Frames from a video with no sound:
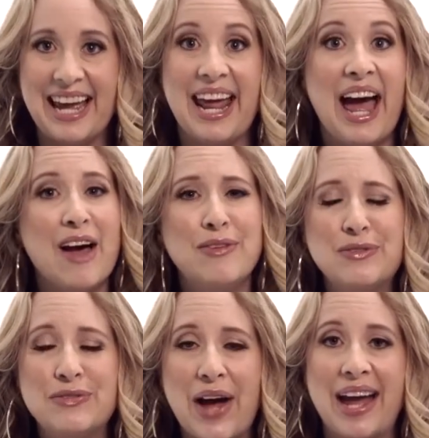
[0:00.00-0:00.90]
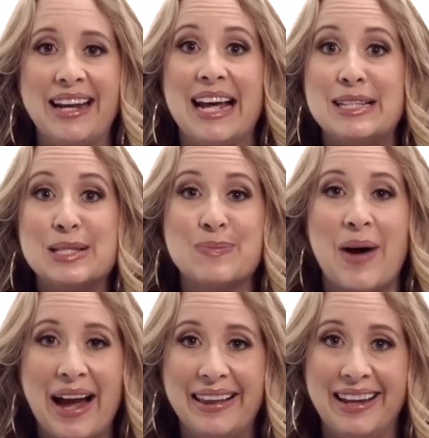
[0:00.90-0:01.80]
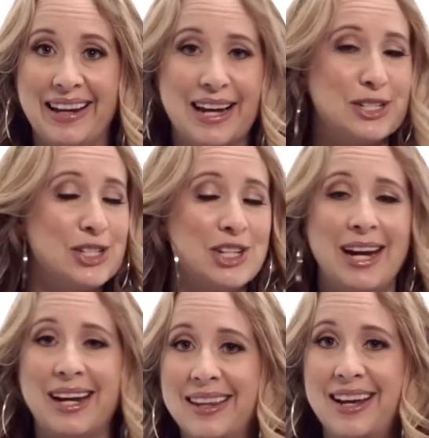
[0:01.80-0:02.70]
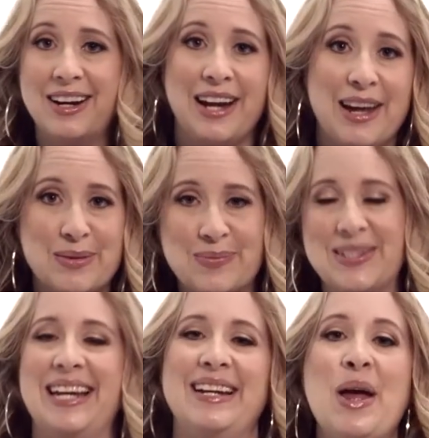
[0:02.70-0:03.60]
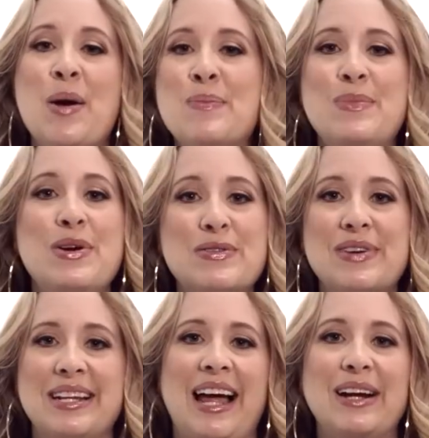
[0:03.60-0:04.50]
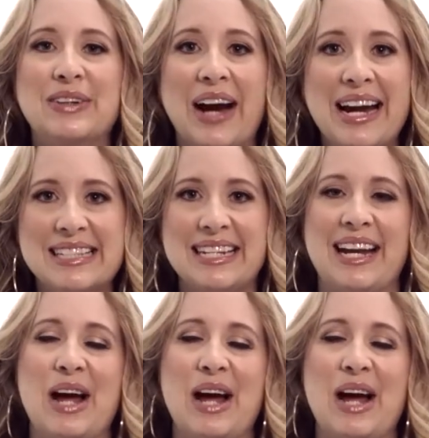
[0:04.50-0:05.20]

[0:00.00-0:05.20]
and having fun and smiling and shaking their hips and moving like crazy,